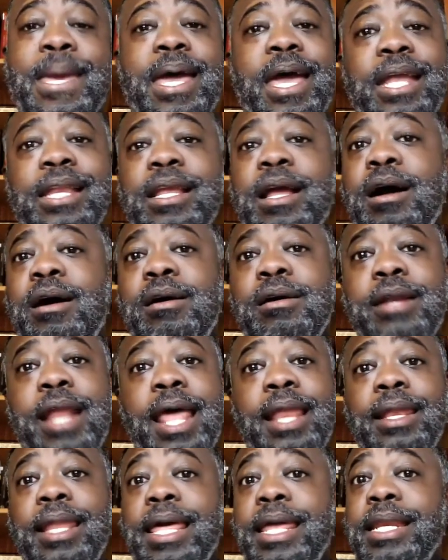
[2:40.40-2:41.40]
and y'all,
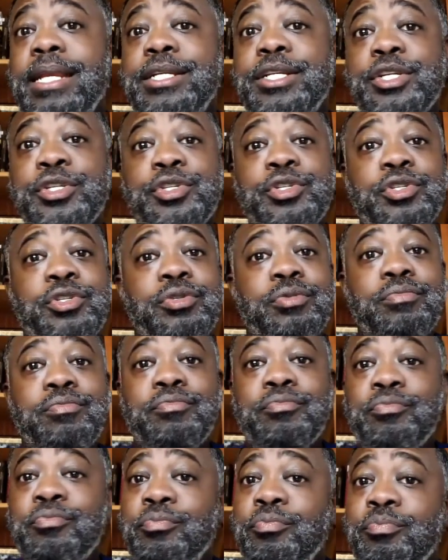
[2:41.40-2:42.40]
that lady just
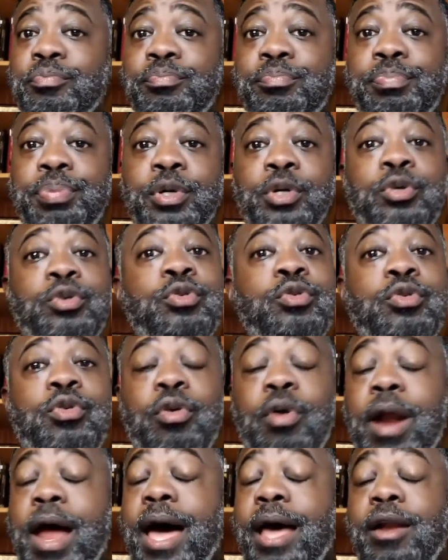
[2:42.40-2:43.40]
boohoo
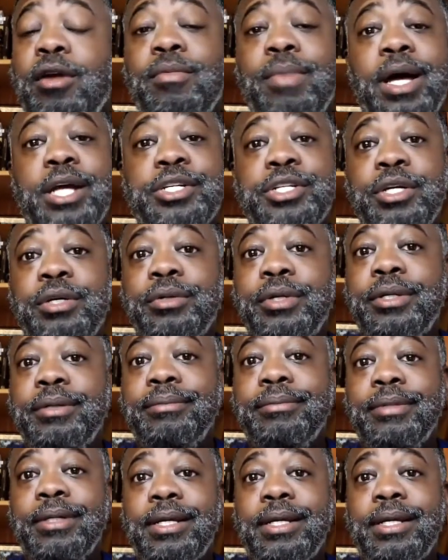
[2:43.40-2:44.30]
cried on my shoulder.